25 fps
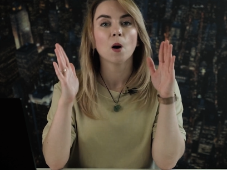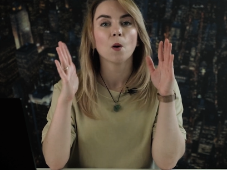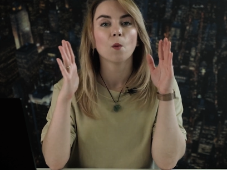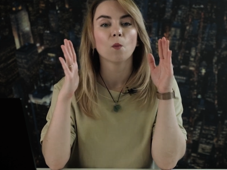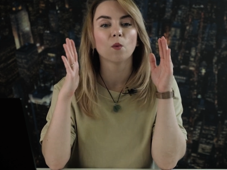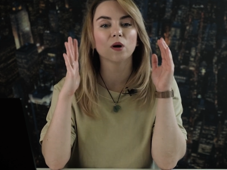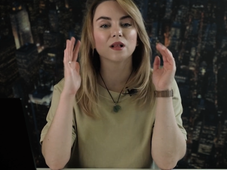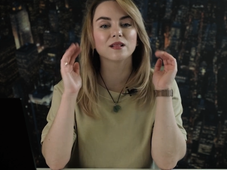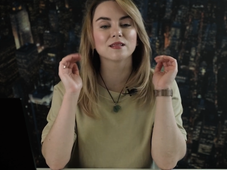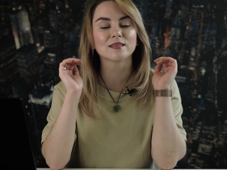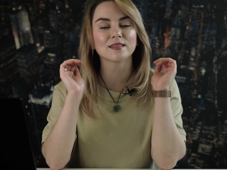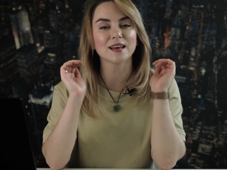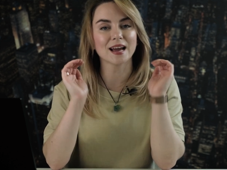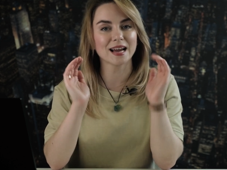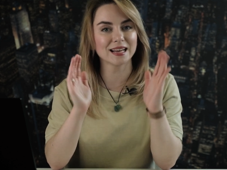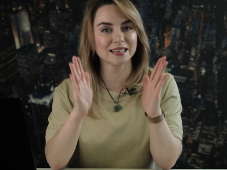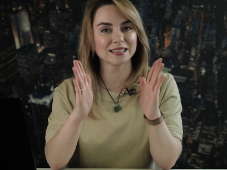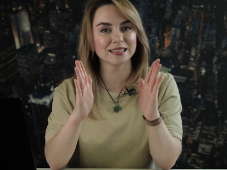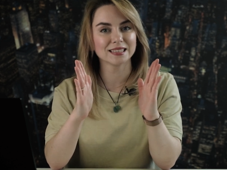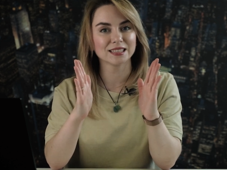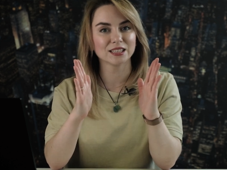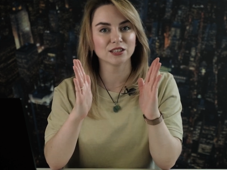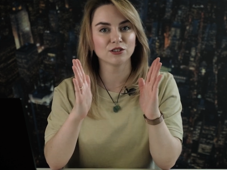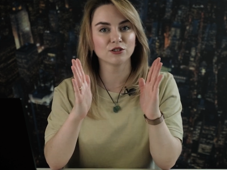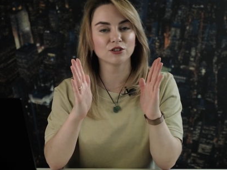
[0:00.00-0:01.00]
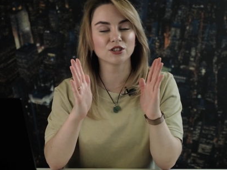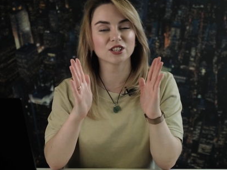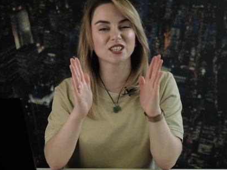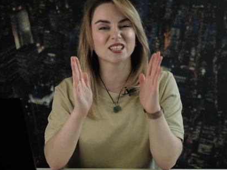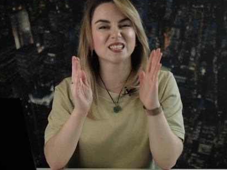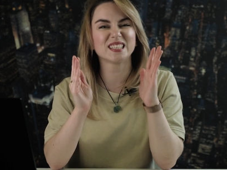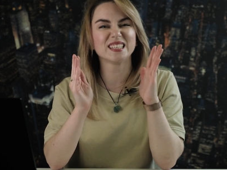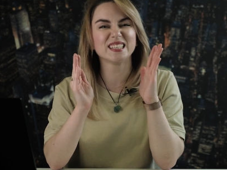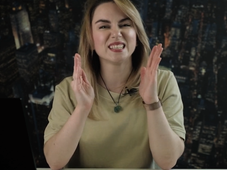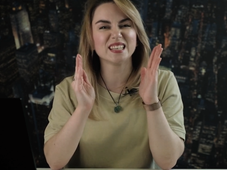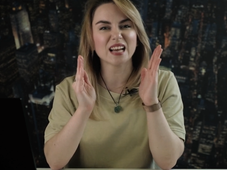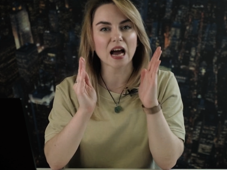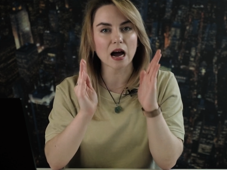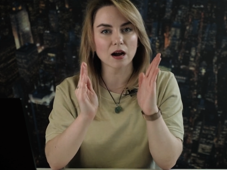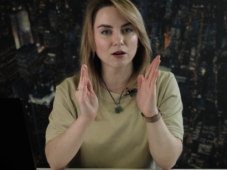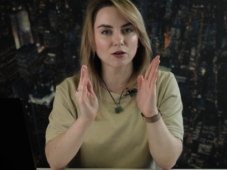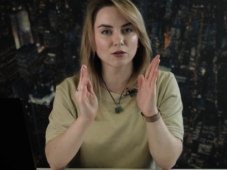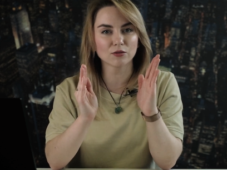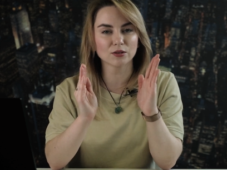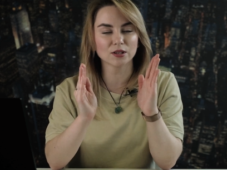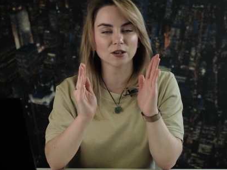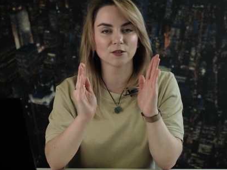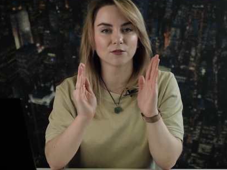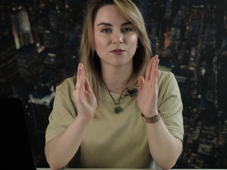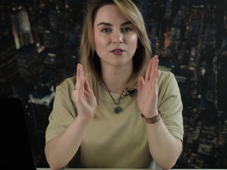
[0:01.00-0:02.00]
Well, then you just narrow
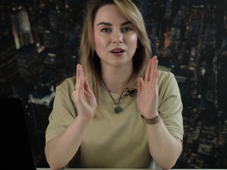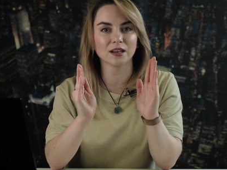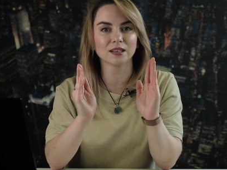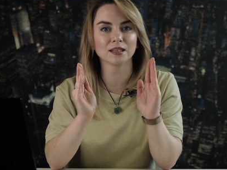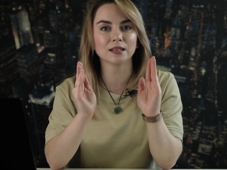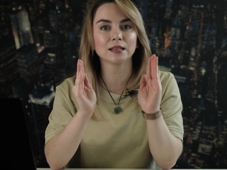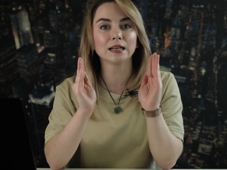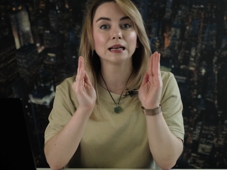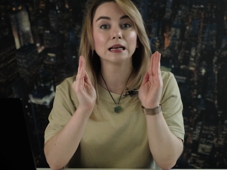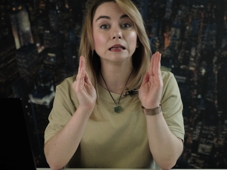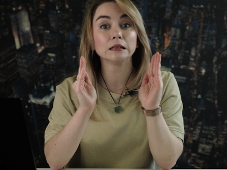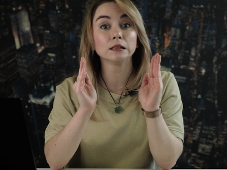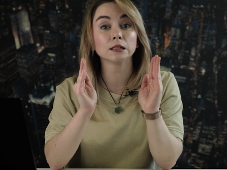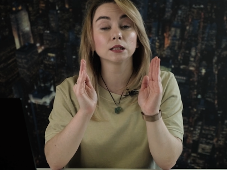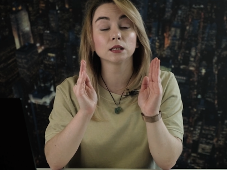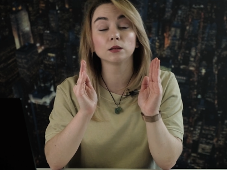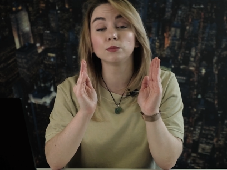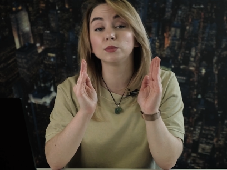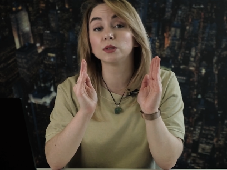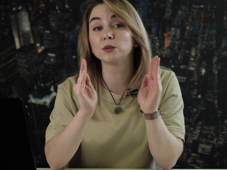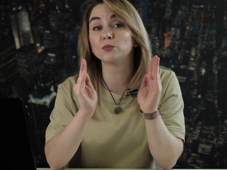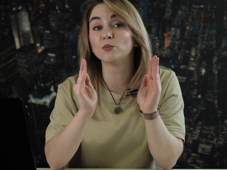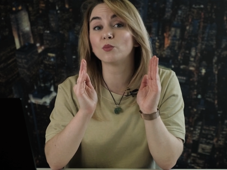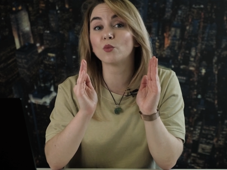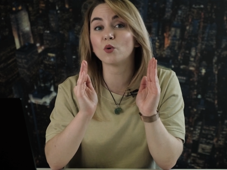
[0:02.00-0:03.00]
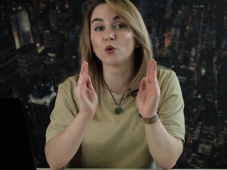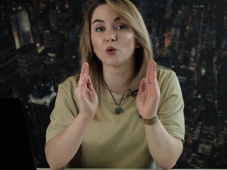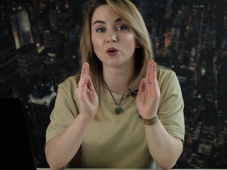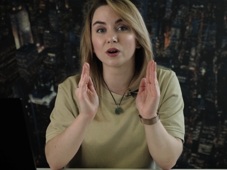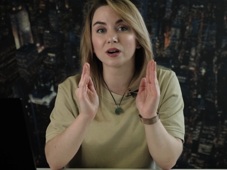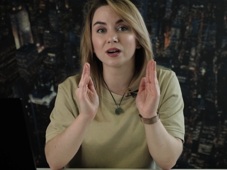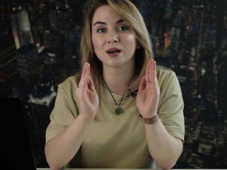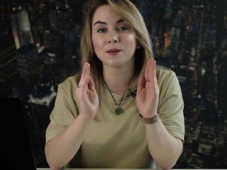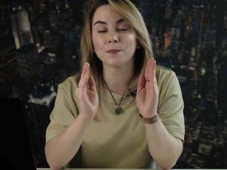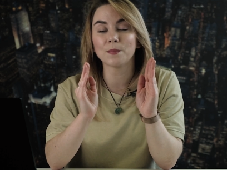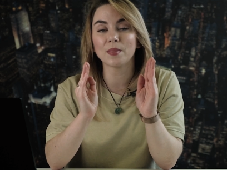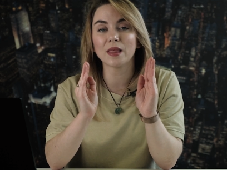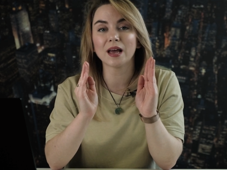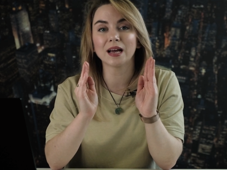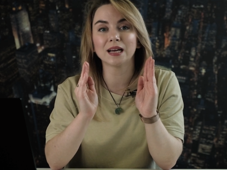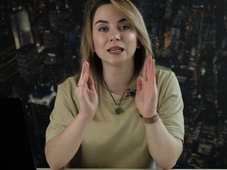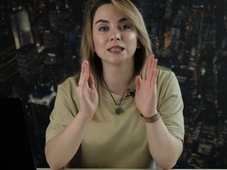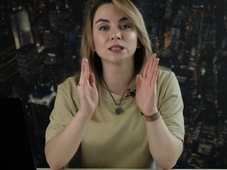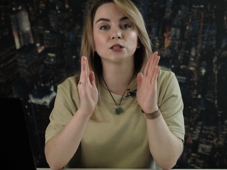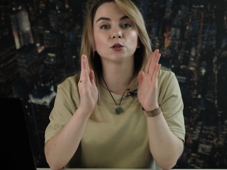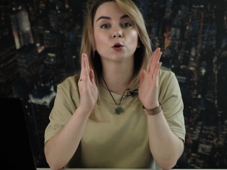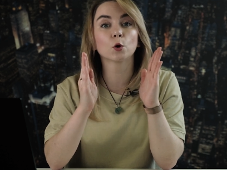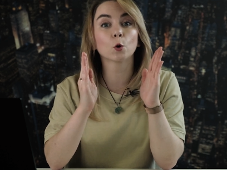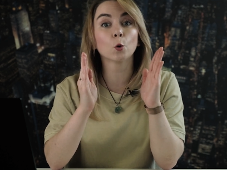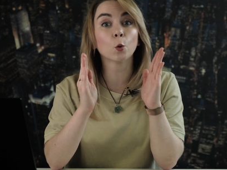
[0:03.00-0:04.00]
your funnel a little bit more
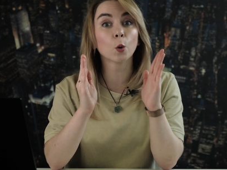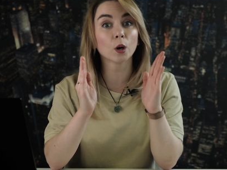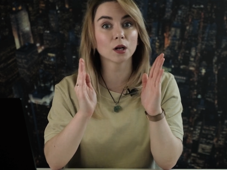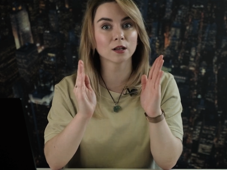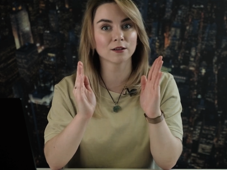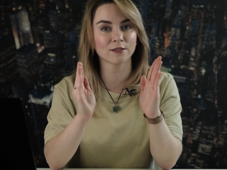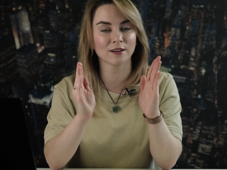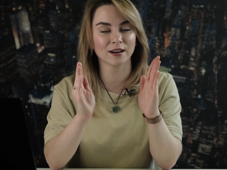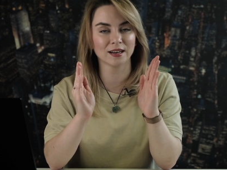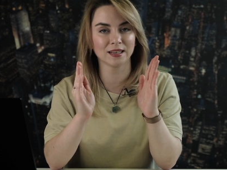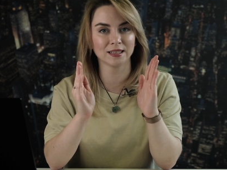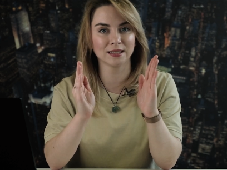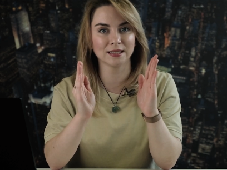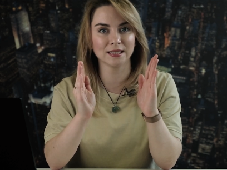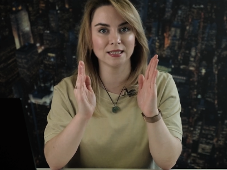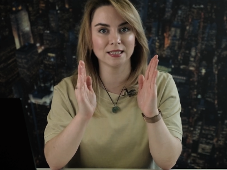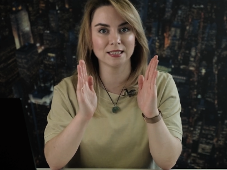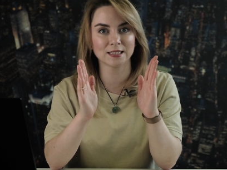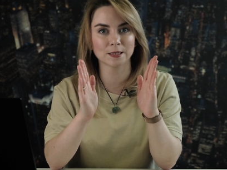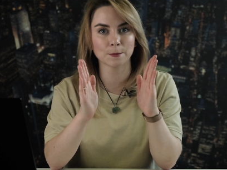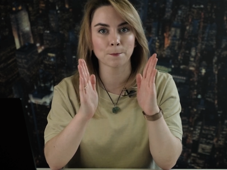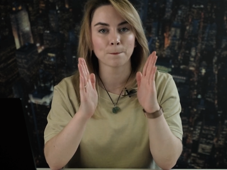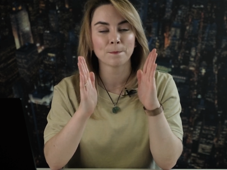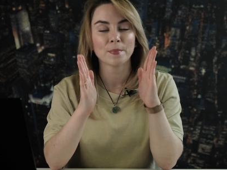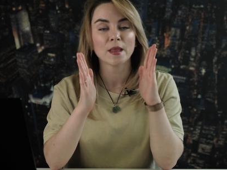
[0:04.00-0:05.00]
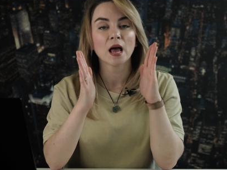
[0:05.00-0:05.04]
and you qualify leads.